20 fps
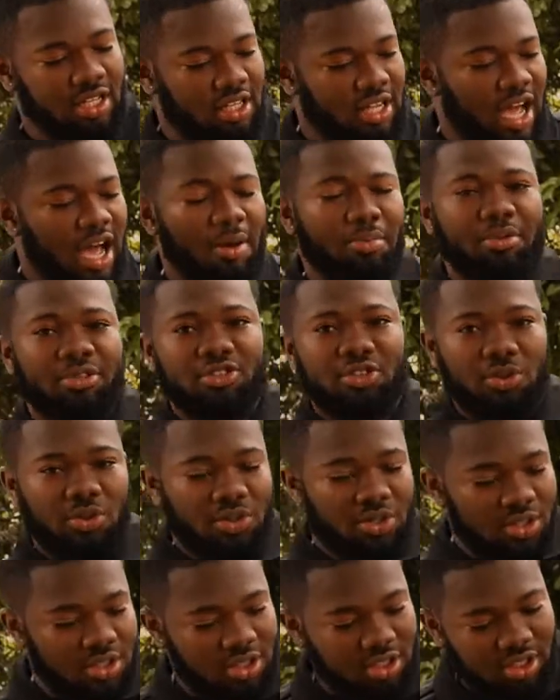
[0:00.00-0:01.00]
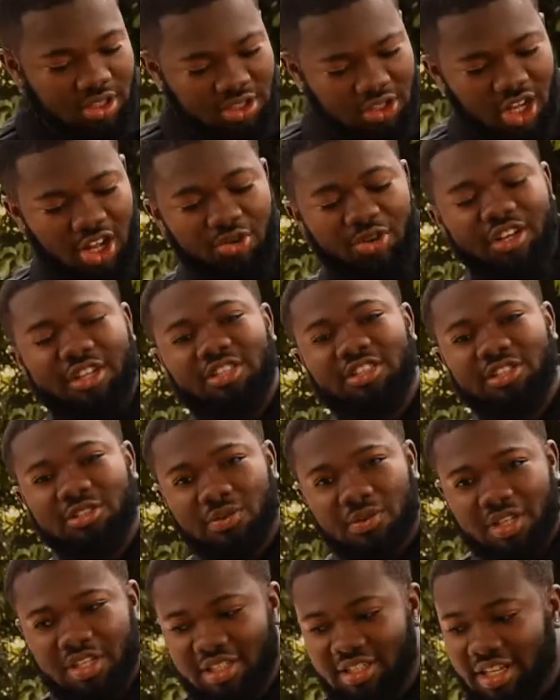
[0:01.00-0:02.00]
the apple juice is already
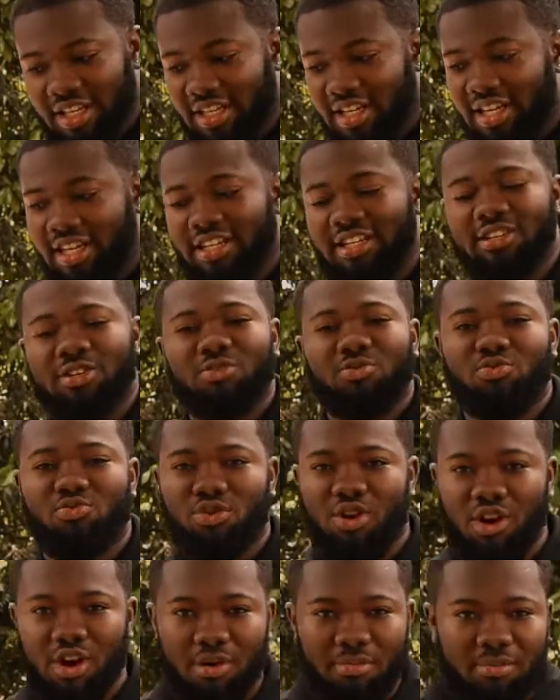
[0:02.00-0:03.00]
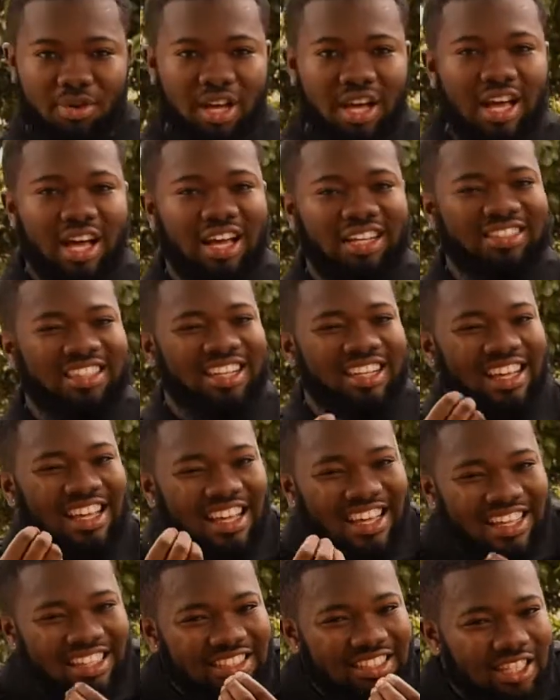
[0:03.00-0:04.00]
sweet and then the rum has a
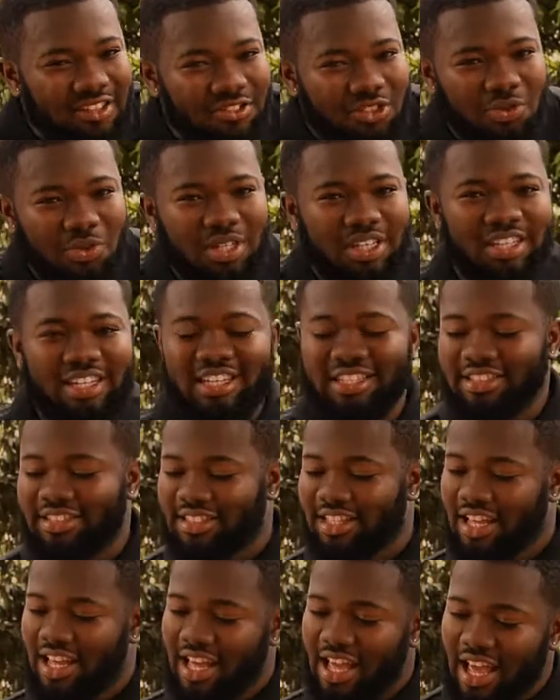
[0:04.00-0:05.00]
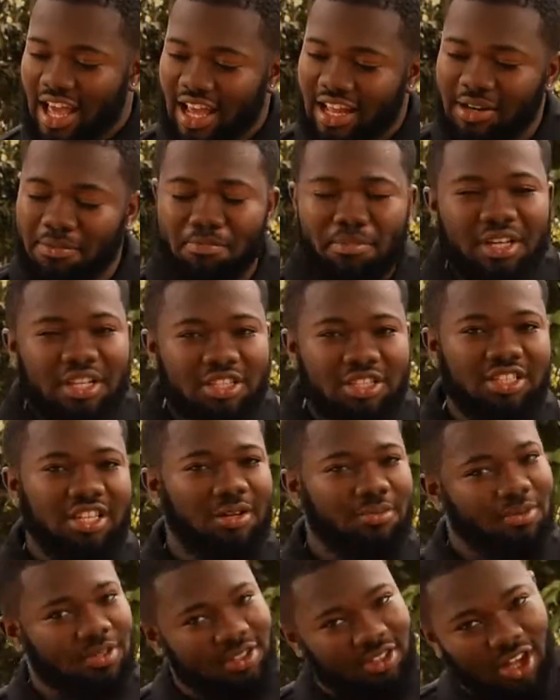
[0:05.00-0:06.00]
hint of sweetness and peach
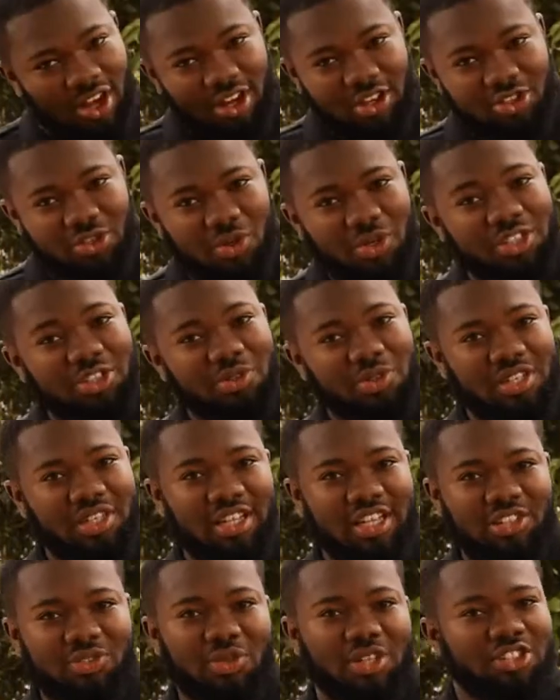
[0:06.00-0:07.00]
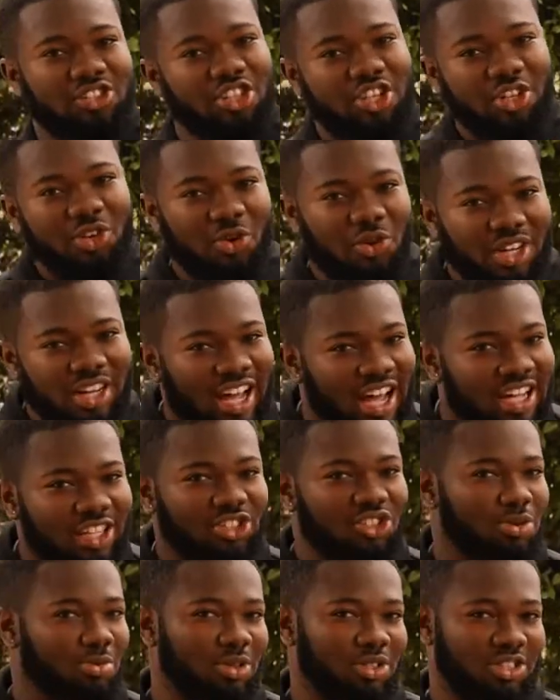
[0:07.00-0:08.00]
nut is also a sweetener as well so you don't want to
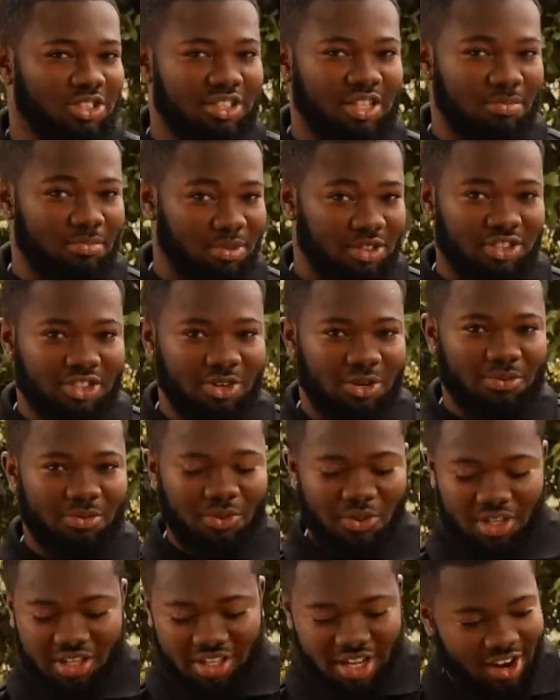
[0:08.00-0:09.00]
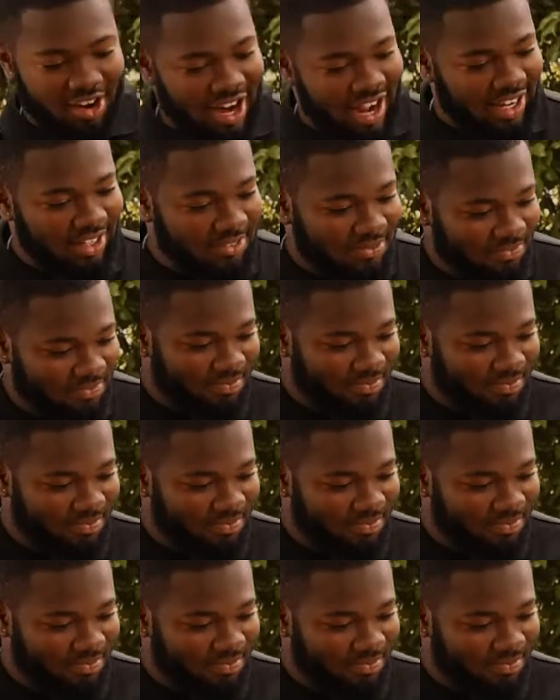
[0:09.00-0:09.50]
add too much simple syrup to it alright